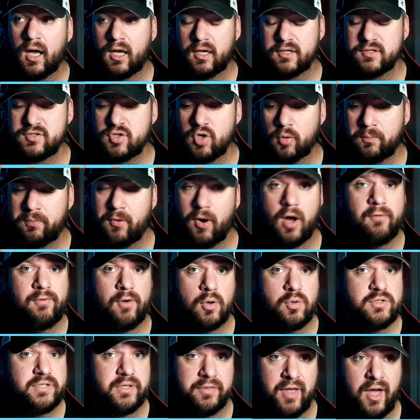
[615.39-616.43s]
So bravo
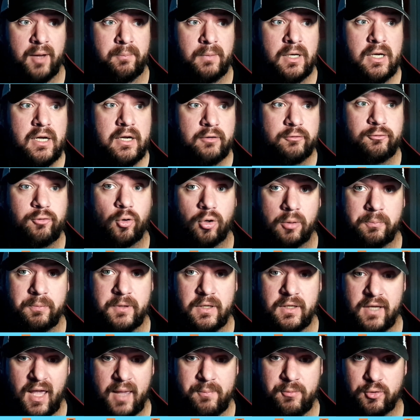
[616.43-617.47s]
to them for
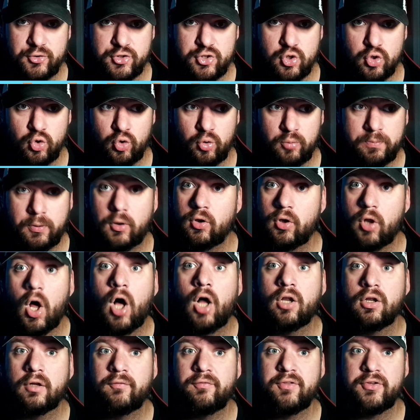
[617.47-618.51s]
being able to pull
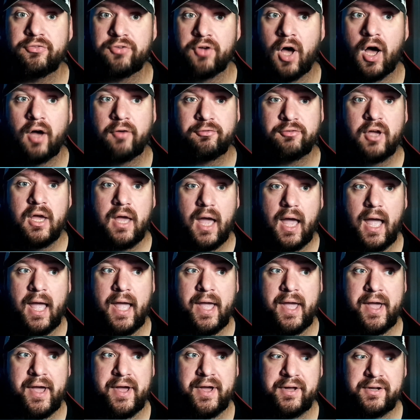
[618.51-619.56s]
all of this off
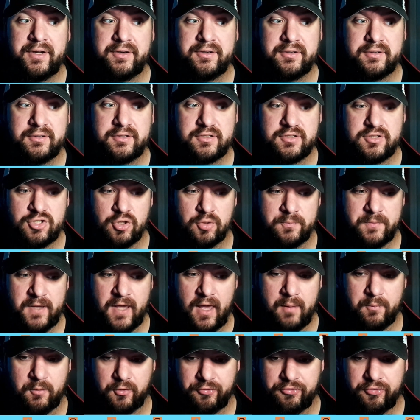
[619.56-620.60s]
and to be
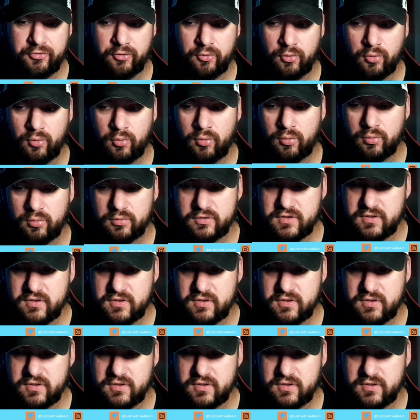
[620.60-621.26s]
able to